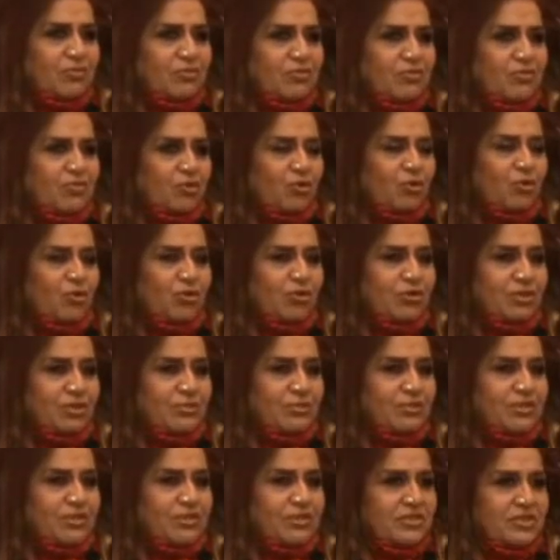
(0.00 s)
you cure
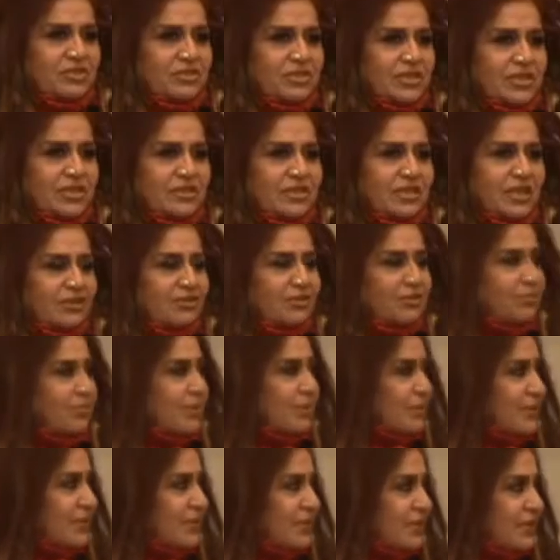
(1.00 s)
them, then she tells 100
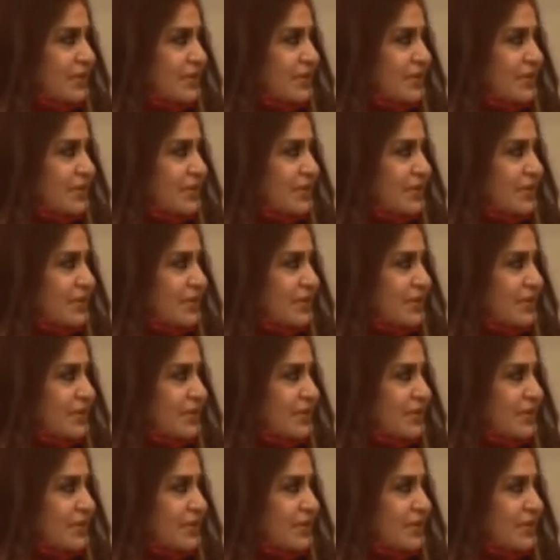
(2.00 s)
people.